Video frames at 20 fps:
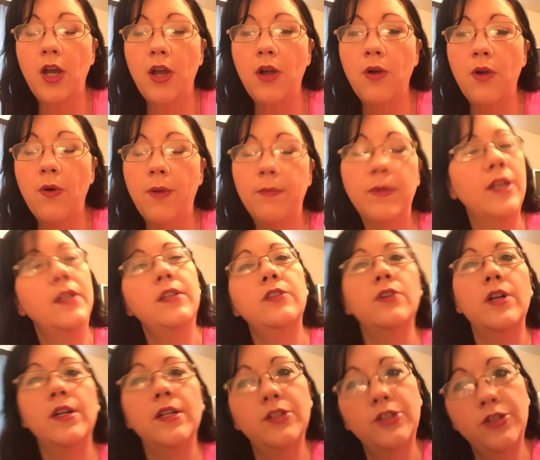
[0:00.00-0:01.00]
oh, I'm going to
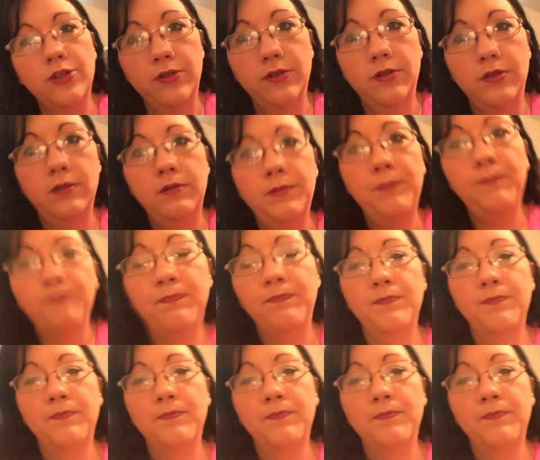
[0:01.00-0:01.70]
try to journal.